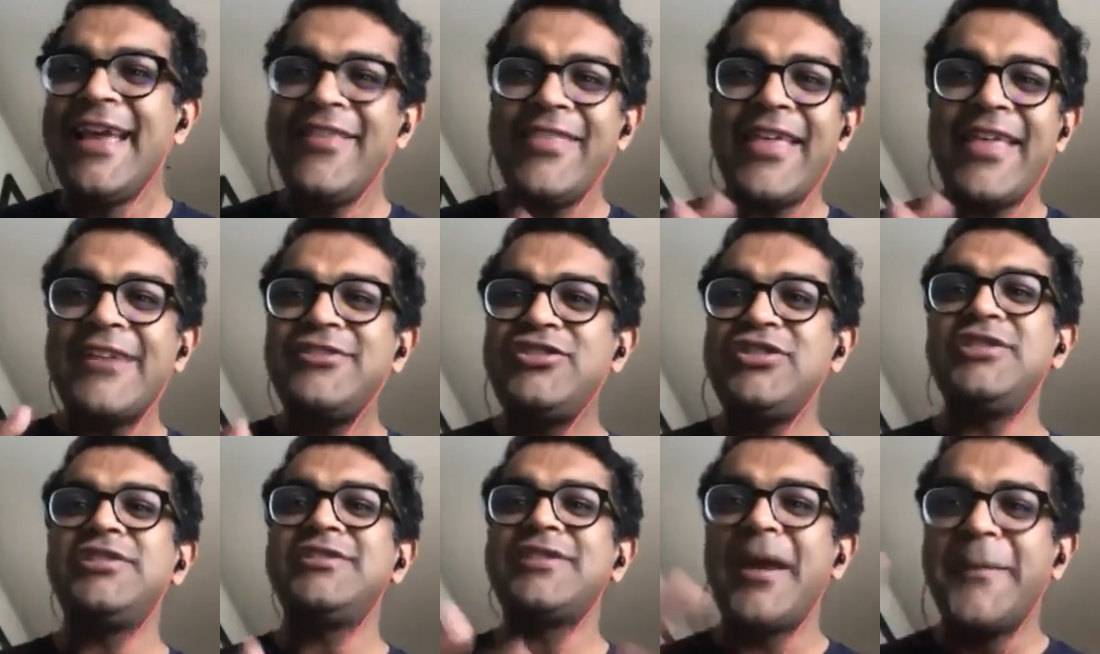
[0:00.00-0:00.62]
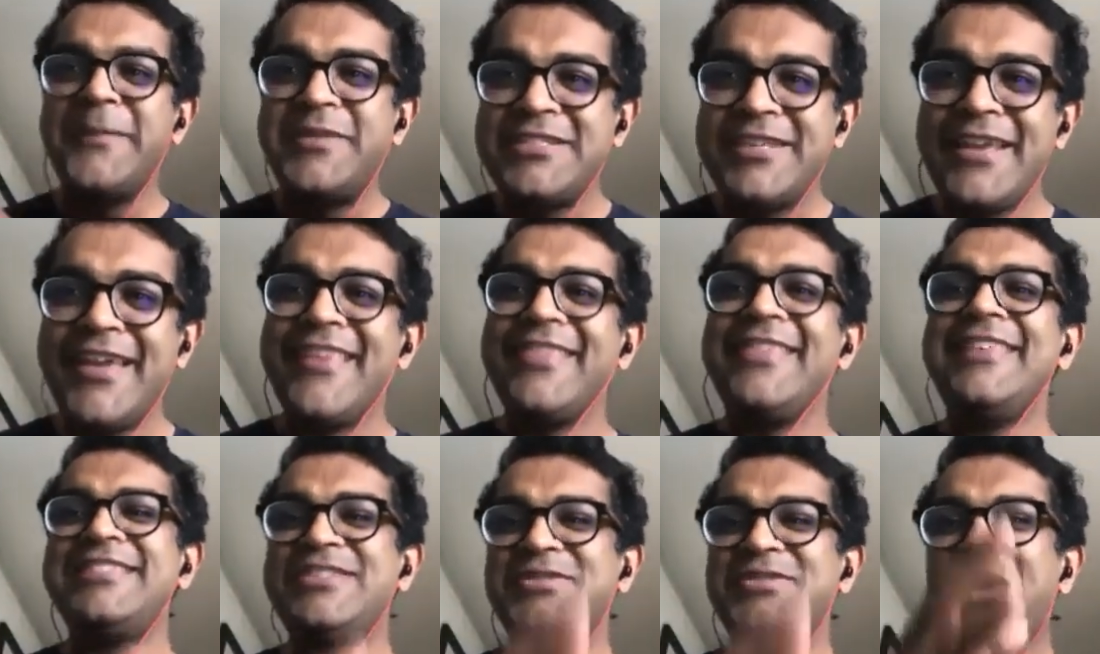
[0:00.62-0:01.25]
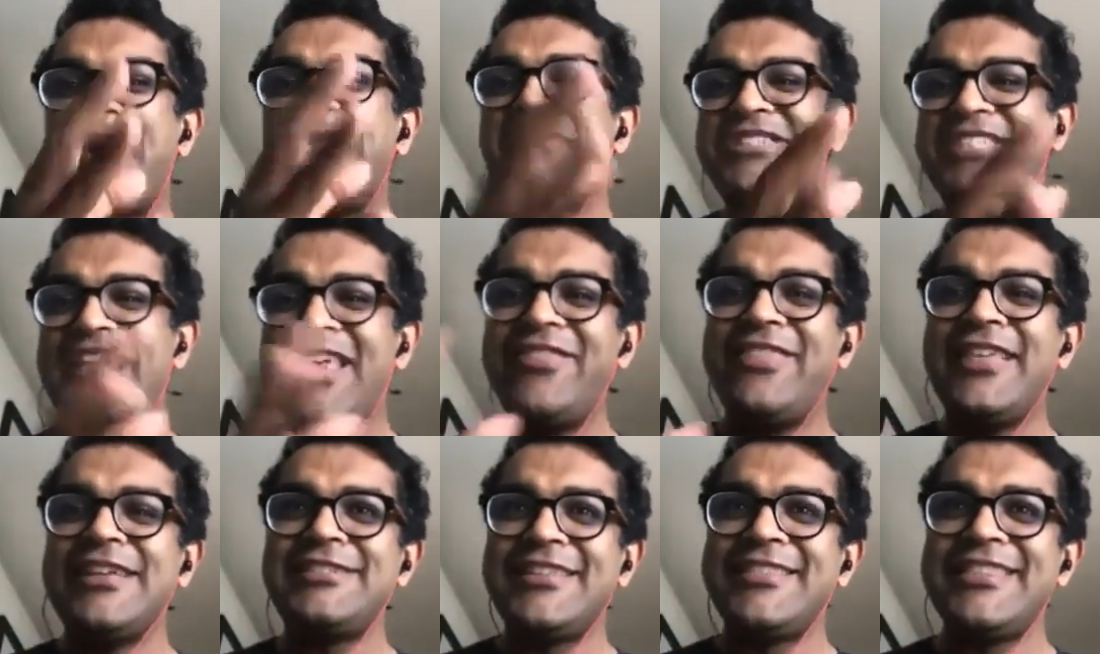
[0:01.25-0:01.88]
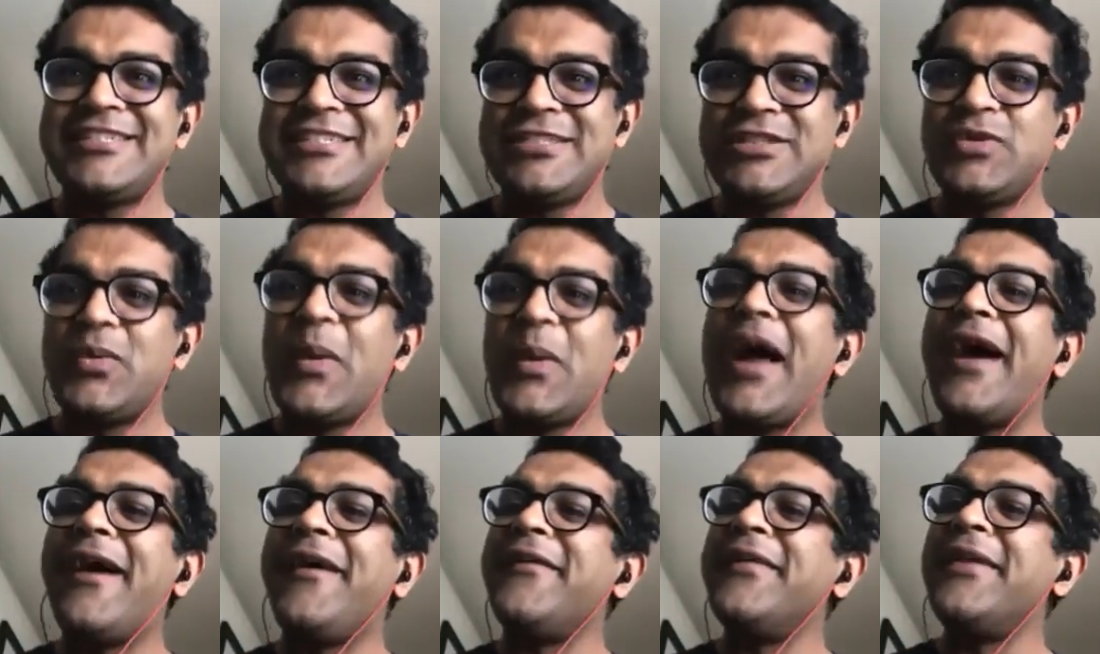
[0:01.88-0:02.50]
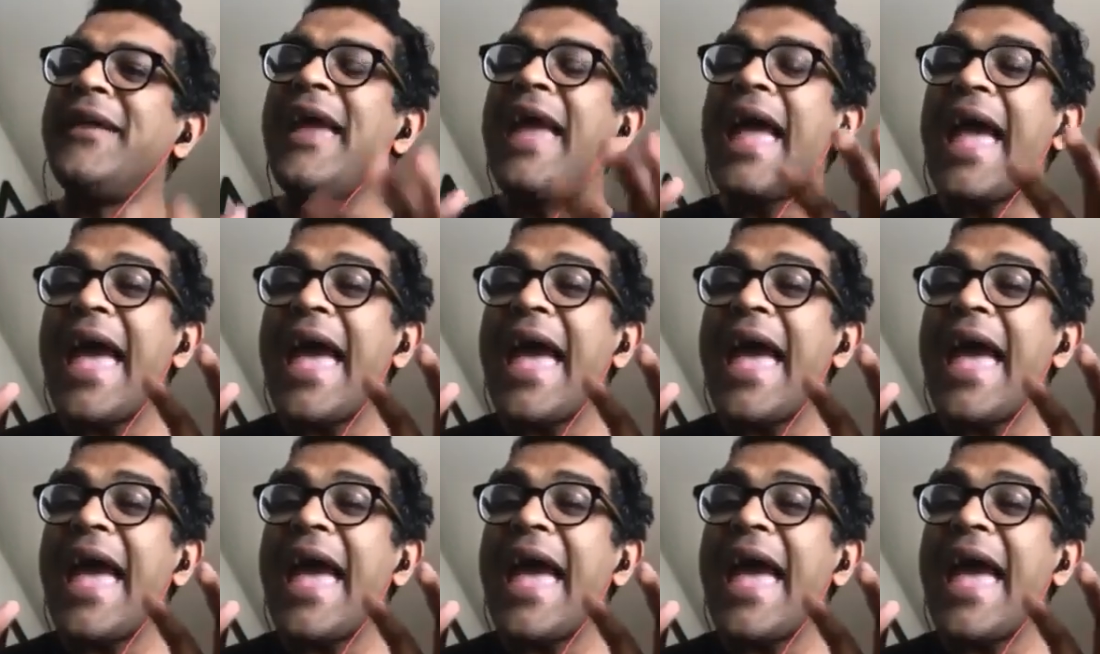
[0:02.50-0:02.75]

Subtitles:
That's just absurd. This is why we said this and this as well.